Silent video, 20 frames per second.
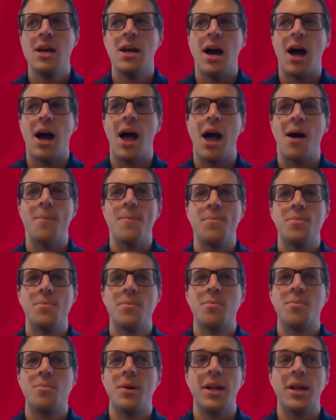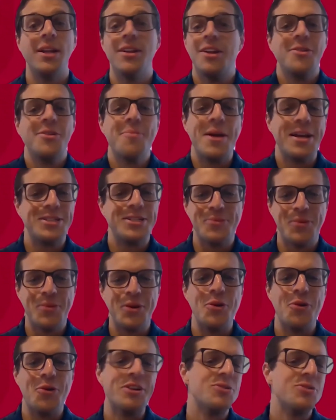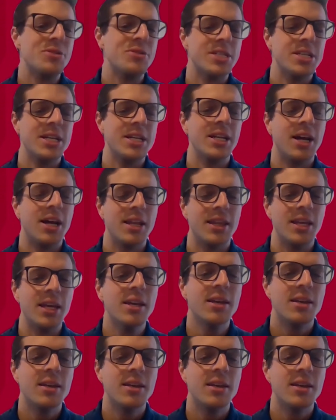But it depends on what you're interested in, I think,